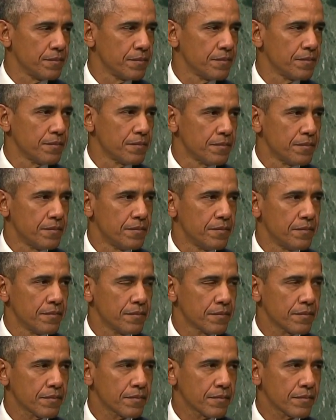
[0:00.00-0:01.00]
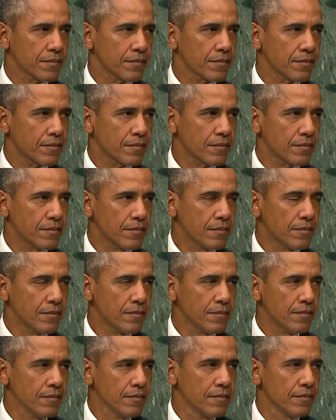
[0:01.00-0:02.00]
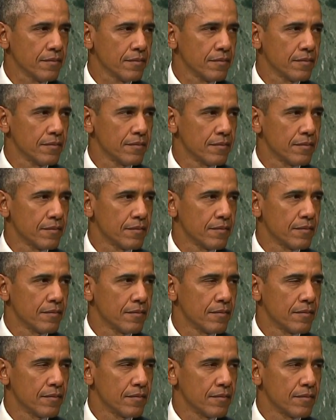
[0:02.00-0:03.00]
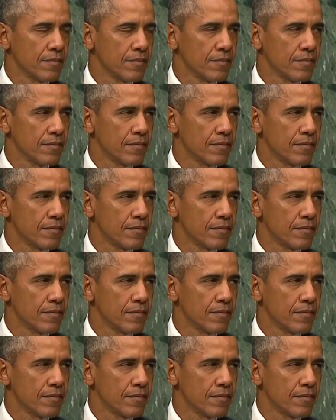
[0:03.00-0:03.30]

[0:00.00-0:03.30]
(no one is talking)